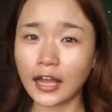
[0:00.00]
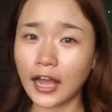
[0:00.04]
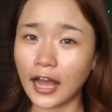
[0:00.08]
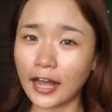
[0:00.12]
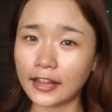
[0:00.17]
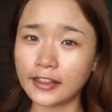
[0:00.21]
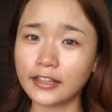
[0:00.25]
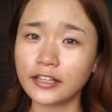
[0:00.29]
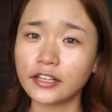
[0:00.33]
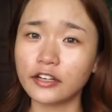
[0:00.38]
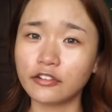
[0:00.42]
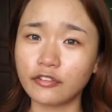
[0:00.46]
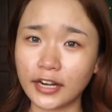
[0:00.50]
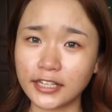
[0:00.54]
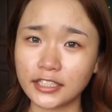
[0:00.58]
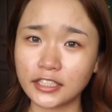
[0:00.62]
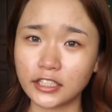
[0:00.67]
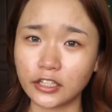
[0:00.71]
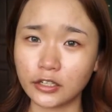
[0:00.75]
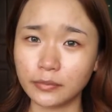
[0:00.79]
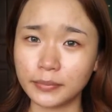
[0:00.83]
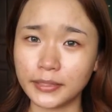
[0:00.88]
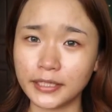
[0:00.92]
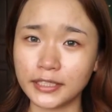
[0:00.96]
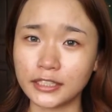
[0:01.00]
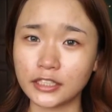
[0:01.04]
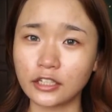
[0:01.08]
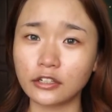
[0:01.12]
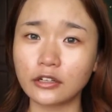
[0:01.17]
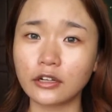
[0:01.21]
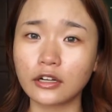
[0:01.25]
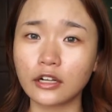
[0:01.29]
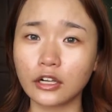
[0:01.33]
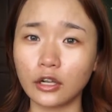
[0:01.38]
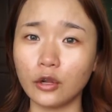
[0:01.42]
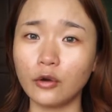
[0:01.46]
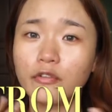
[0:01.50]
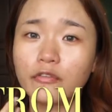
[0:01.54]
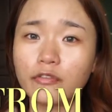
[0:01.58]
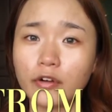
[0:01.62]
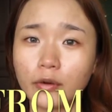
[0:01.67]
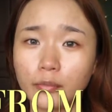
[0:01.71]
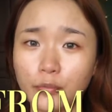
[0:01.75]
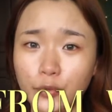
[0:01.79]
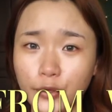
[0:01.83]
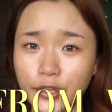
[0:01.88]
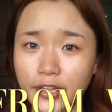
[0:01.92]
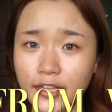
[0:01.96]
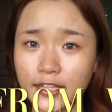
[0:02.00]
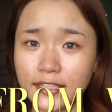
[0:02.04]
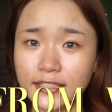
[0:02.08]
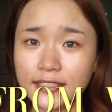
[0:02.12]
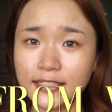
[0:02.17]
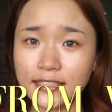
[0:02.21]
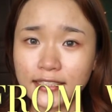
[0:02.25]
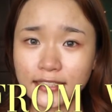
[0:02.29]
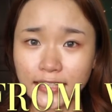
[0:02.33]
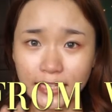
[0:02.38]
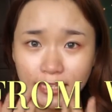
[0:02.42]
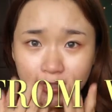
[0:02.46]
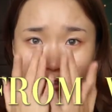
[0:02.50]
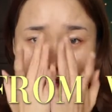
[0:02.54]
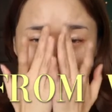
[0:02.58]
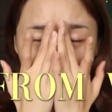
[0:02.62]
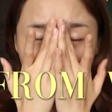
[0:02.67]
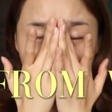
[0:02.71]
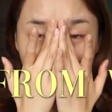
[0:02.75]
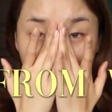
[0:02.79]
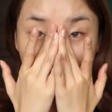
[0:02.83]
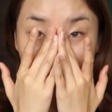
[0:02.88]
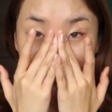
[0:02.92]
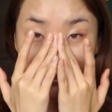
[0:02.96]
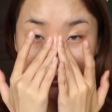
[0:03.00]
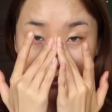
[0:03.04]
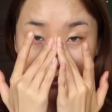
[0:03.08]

think the right term is glow from within skin look.